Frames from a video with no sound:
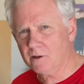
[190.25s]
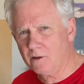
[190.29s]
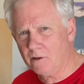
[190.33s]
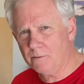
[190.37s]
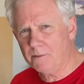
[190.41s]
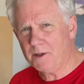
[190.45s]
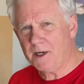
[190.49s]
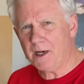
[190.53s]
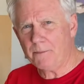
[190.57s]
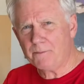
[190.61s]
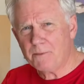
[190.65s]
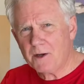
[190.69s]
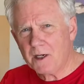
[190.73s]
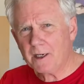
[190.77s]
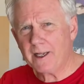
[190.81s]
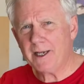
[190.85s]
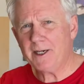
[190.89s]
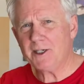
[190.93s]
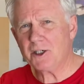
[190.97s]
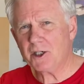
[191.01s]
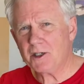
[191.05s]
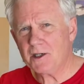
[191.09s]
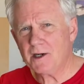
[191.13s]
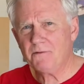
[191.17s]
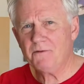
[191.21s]

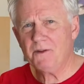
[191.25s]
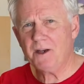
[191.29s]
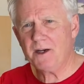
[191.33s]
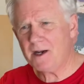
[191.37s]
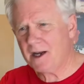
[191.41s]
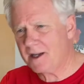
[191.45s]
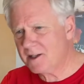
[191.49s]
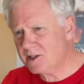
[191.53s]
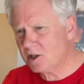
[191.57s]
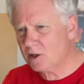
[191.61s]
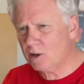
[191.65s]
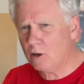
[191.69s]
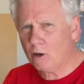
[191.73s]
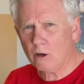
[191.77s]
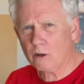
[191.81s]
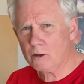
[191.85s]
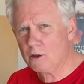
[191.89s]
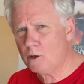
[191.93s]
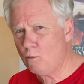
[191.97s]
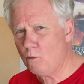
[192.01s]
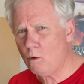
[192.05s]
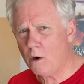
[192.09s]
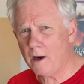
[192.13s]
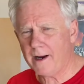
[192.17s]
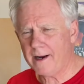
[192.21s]
manipulation of the nuts along the
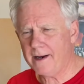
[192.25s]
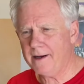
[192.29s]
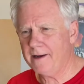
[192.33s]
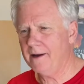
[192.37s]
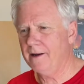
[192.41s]
way